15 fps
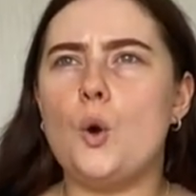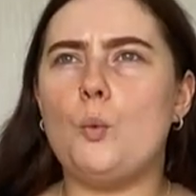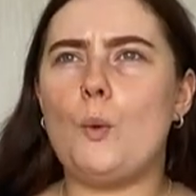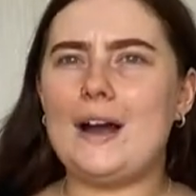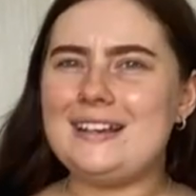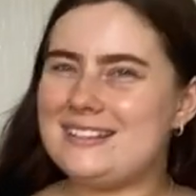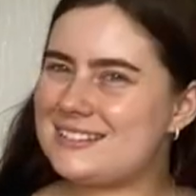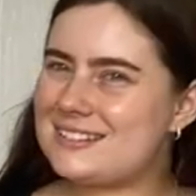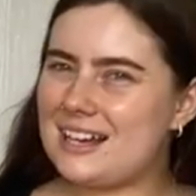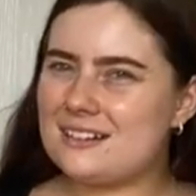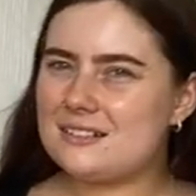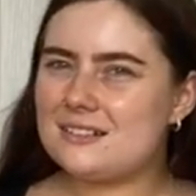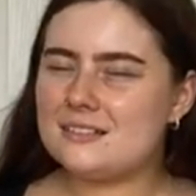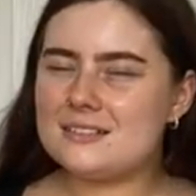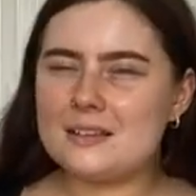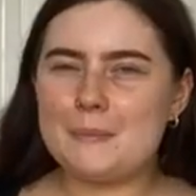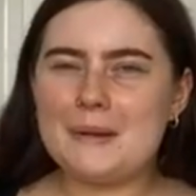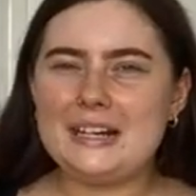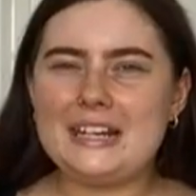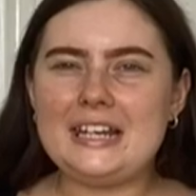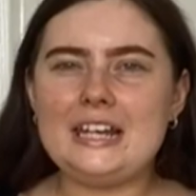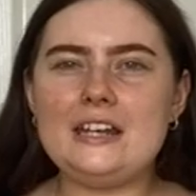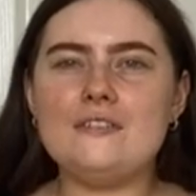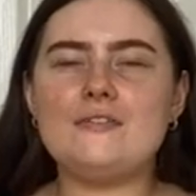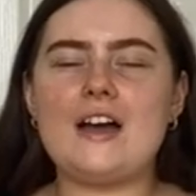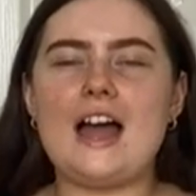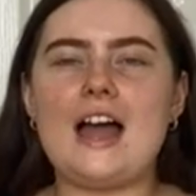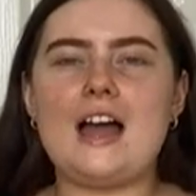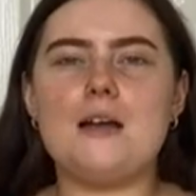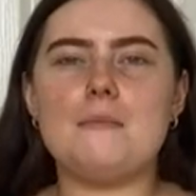white sandals I
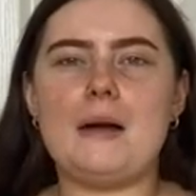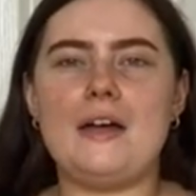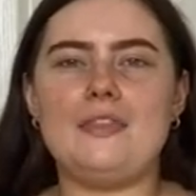believe um,